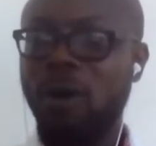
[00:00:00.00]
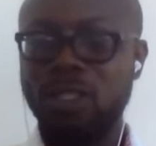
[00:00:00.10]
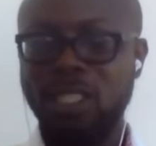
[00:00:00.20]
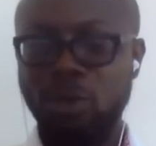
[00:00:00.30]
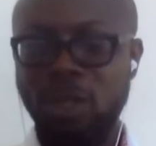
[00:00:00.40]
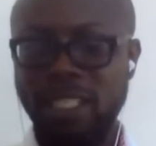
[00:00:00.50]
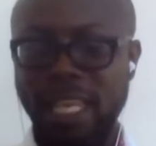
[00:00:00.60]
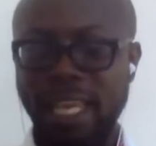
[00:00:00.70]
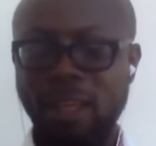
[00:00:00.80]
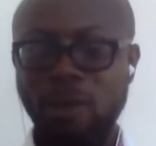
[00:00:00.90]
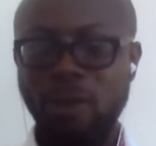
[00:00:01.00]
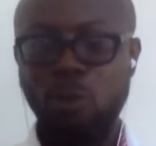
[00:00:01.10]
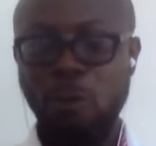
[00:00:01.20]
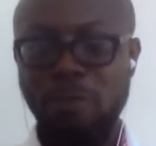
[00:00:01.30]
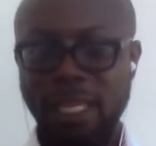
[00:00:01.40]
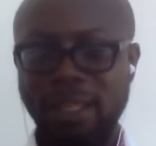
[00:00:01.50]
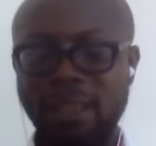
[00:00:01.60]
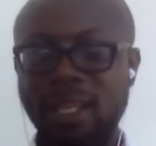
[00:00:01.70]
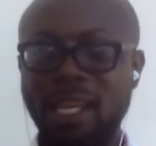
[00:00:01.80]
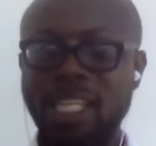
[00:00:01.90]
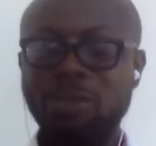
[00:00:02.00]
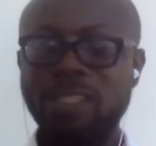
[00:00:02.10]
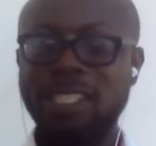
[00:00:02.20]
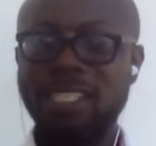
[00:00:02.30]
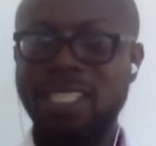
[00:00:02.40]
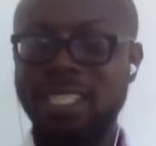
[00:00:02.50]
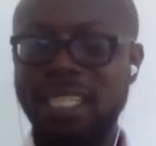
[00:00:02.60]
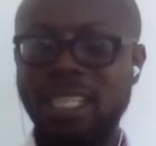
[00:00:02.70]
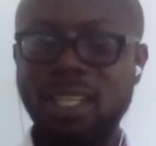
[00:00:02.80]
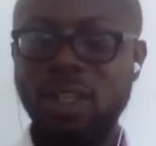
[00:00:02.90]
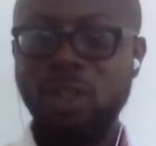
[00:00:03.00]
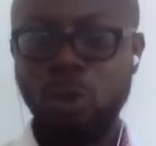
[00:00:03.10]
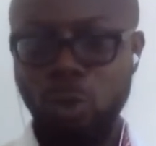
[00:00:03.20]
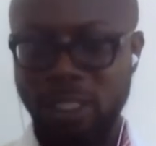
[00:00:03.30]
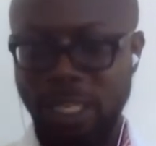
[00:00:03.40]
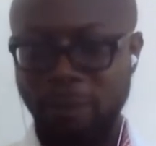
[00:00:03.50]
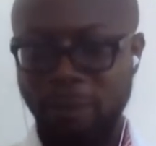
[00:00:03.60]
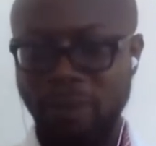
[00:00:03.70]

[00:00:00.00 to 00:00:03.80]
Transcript: situation A, do B, situation C, do D.